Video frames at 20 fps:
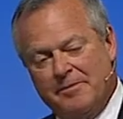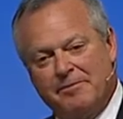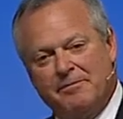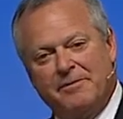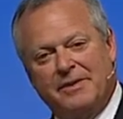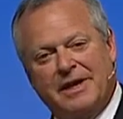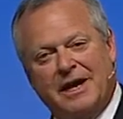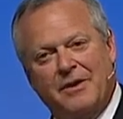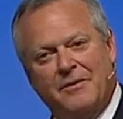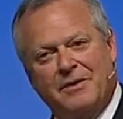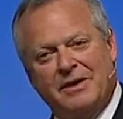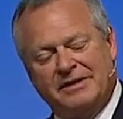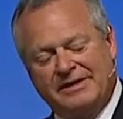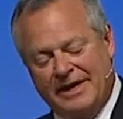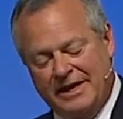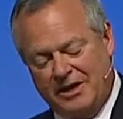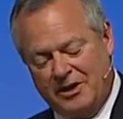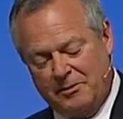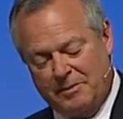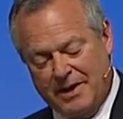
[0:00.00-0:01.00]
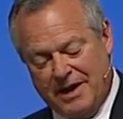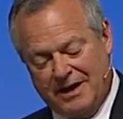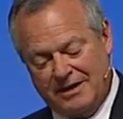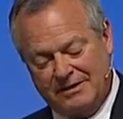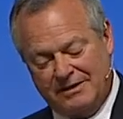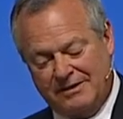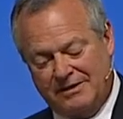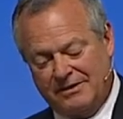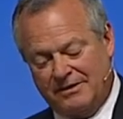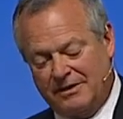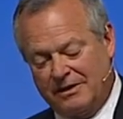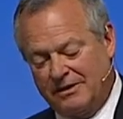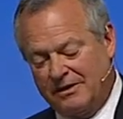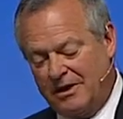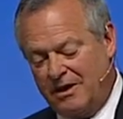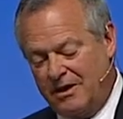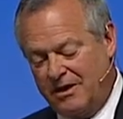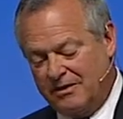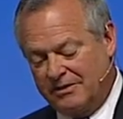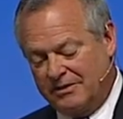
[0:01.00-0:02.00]
but I want to take you back to the
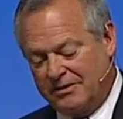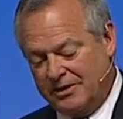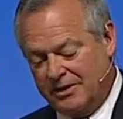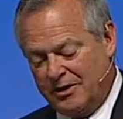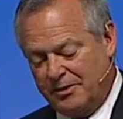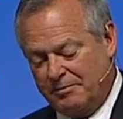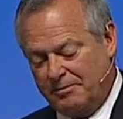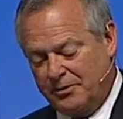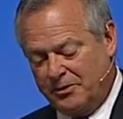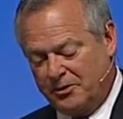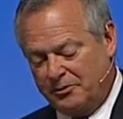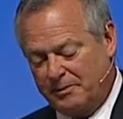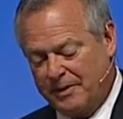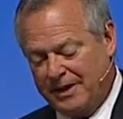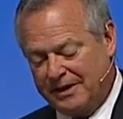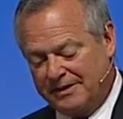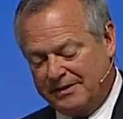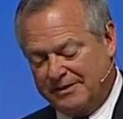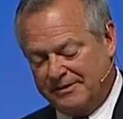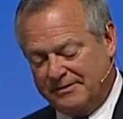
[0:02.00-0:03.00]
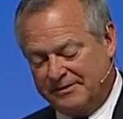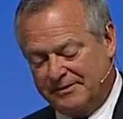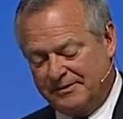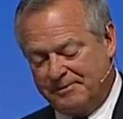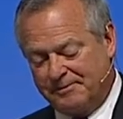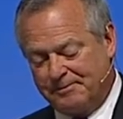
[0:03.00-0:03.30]
long-term perspective.